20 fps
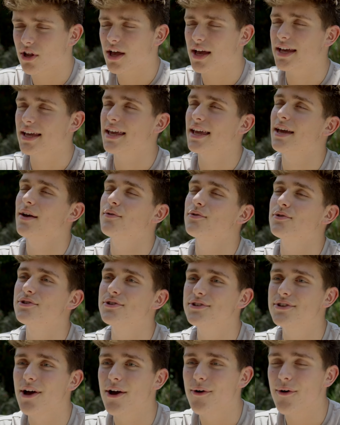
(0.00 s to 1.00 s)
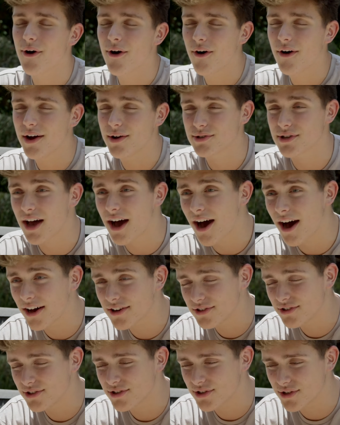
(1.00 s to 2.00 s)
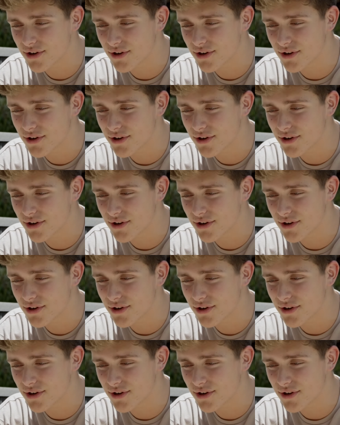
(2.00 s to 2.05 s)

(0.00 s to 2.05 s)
like, it was so hot. It was like a hundred